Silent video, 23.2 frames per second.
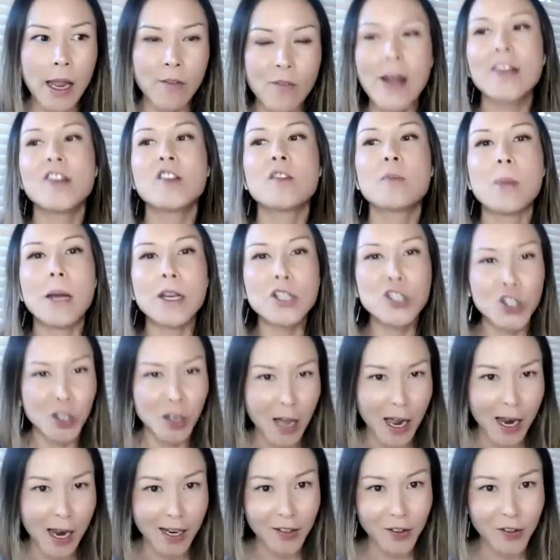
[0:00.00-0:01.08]
if i
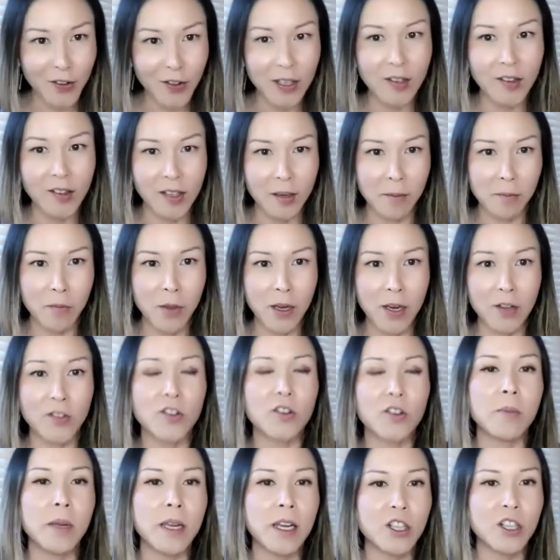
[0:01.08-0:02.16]
specialize in something
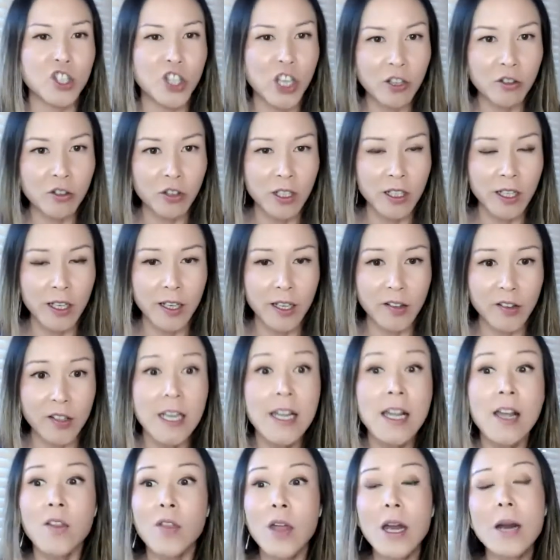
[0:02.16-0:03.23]
instead of being a generalist